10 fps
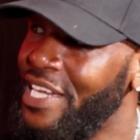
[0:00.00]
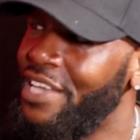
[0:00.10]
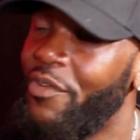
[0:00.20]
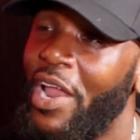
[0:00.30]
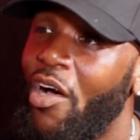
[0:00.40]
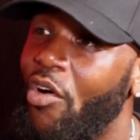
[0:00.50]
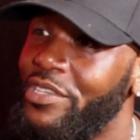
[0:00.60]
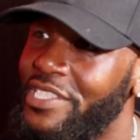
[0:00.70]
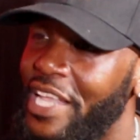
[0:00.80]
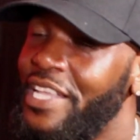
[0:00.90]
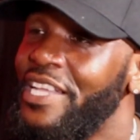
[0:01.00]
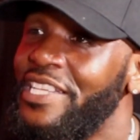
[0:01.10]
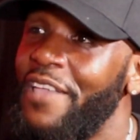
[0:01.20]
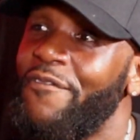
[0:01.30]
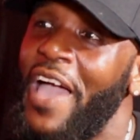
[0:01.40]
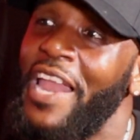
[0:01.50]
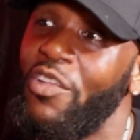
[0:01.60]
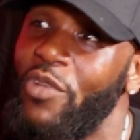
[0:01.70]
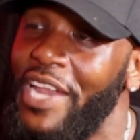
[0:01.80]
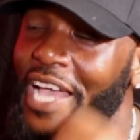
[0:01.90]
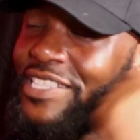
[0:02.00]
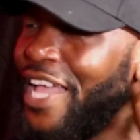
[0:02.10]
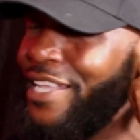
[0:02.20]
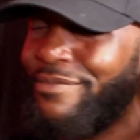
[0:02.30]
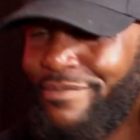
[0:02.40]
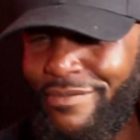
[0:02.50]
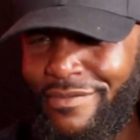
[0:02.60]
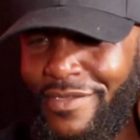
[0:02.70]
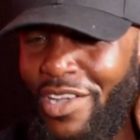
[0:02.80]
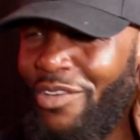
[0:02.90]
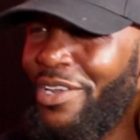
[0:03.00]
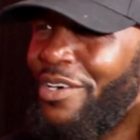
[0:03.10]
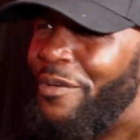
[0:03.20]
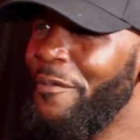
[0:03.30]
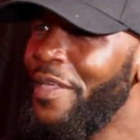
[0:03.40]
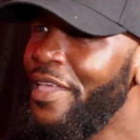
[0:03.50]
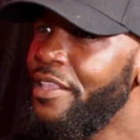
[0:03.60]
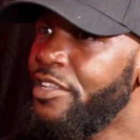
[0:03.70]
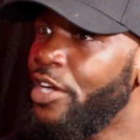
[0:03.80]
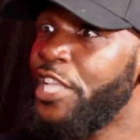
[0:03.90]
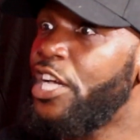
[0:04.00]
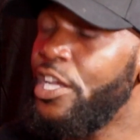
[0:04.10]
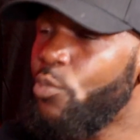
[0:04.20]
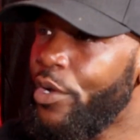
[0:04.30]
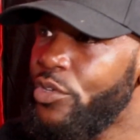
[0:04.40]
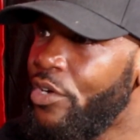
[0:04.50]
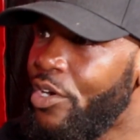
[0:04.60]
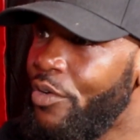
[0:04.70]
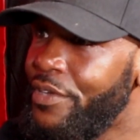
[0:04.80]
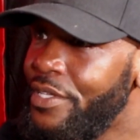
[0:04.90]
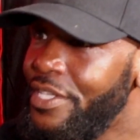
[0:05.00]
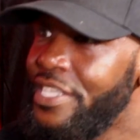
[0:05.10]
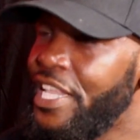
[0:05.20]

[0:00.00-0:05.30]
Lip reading: They can live without all these things. They finally realized, like, hold on. Because they couldn't work during COVID.